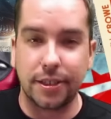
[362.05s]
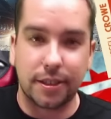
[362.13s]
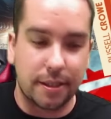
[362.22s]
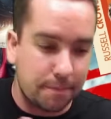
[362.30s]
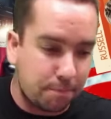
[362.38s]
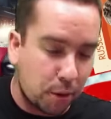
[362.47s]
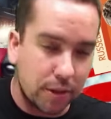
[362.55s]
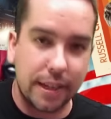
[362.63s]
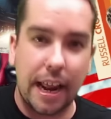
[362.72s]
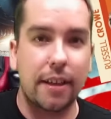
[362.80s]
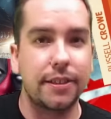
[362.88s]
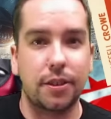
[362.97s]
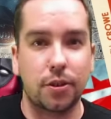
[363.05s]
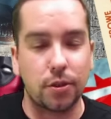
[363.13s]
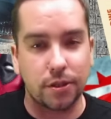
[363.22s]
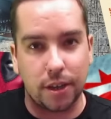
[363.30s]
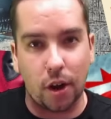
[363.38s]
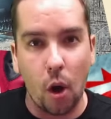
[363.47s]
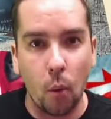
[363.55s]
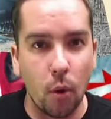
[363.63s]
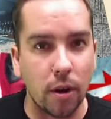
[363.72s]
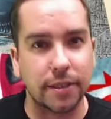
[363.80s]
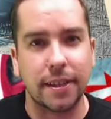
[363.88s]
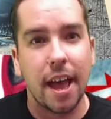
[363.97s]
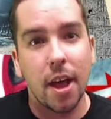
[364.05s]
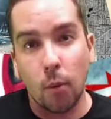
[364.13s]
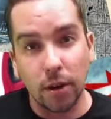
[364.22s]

and just the personalities of the turtles. It all works.